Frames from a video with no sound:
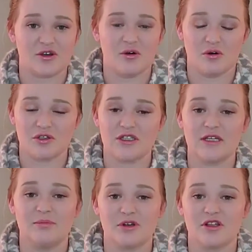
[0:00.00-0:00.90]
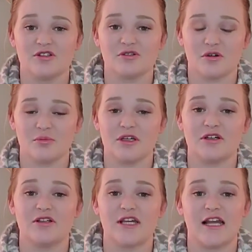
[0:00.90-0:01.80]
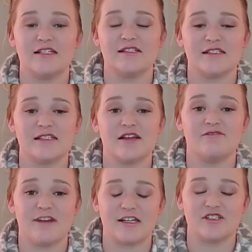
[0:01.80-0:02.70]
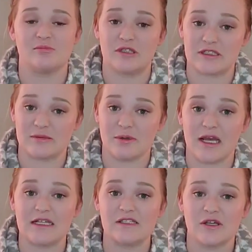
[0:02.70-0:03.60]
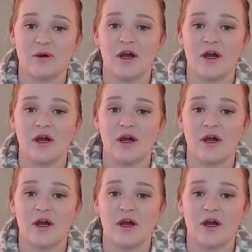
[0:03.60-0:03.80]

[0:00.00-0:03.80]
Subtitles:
It's the only birth control pill that doesn't affect your milk supply.